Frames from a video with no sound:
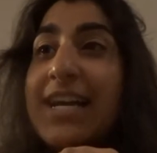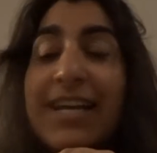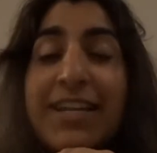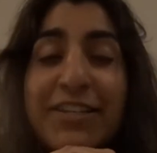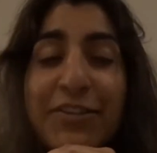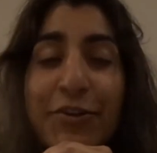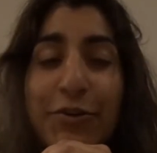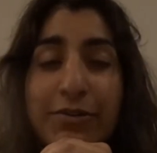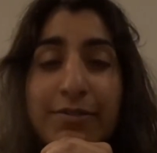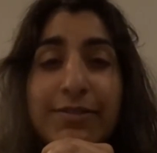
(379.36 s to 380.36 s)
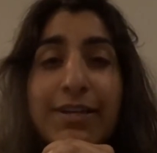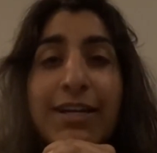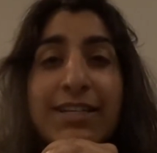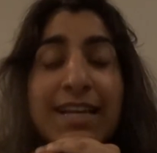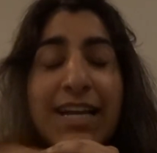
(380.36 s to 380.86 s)
Uh, no. Uh,
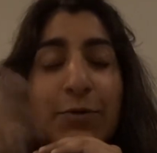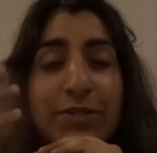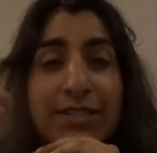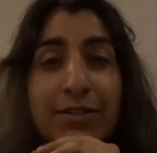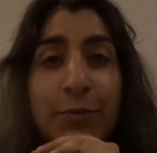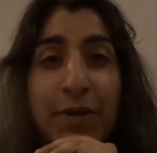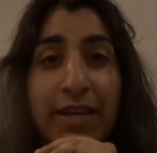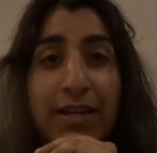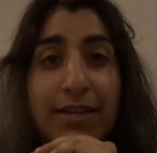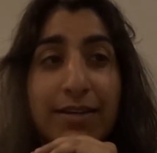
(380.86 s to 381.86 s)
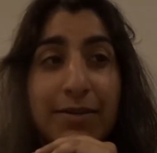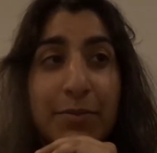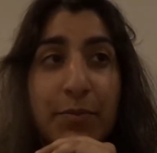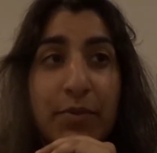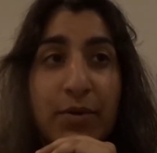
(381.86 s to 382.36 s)
it's like I was still awake,
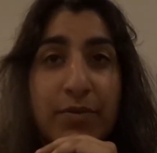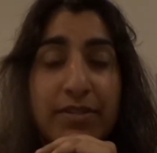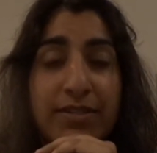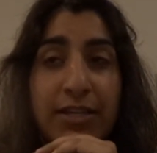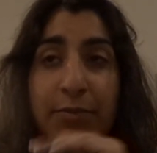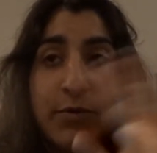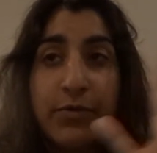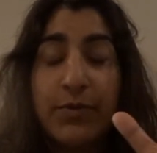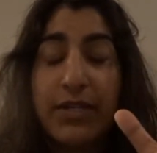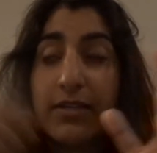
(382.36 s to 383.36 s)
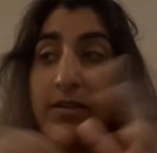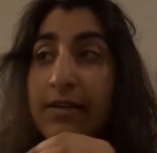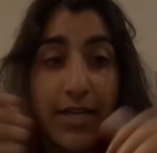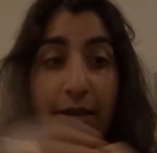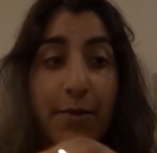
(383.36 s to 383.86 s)
but I was asleep. It was weird.
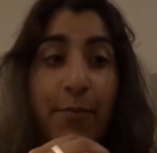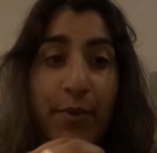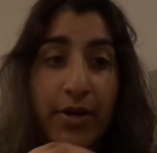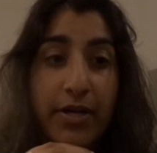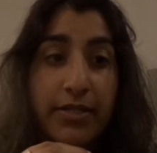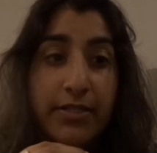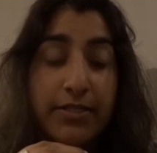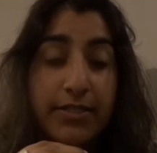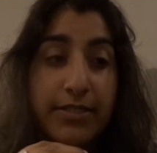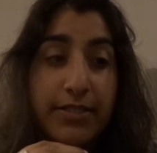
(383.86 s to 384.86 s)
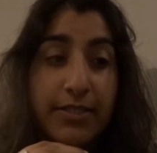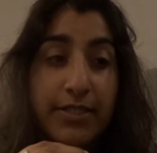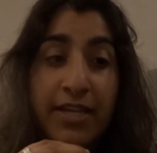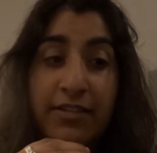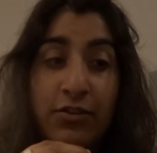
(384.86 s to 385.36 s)
But
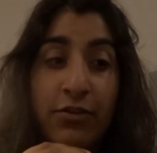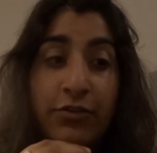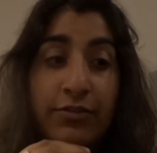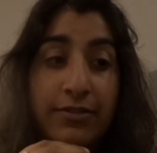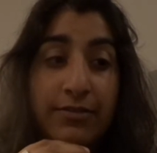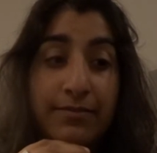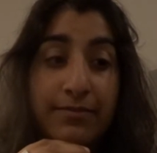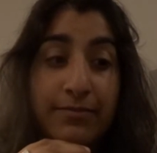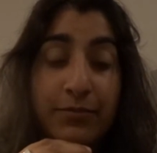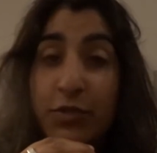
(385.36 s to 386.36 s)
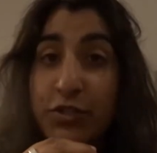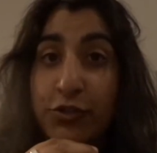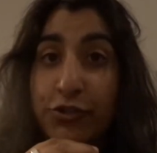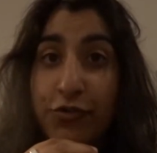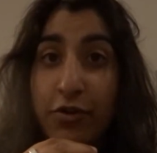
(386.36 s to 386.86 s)
it's all good. We
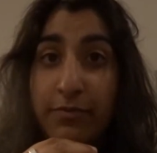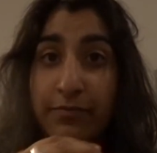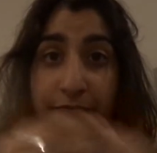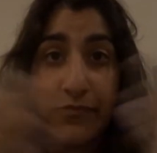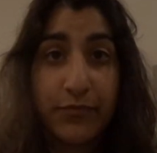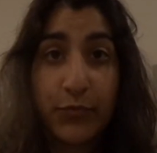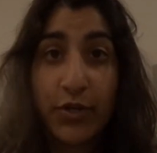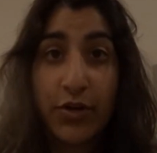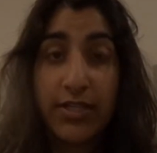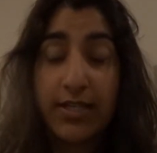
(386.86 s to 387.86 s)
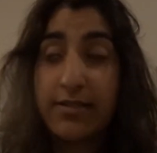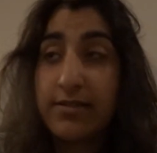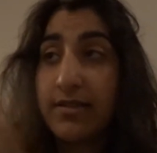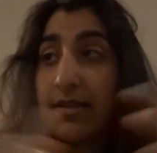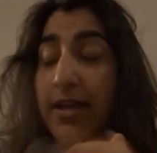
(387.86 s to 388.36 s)
soldier on. We got
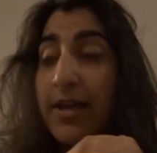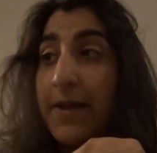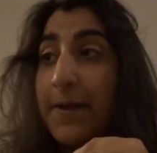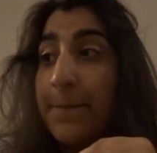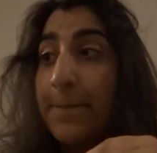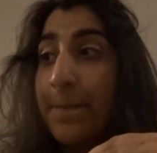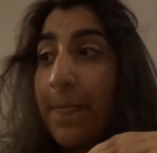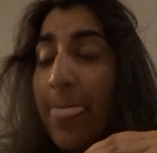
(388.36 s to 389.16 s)
this. Um,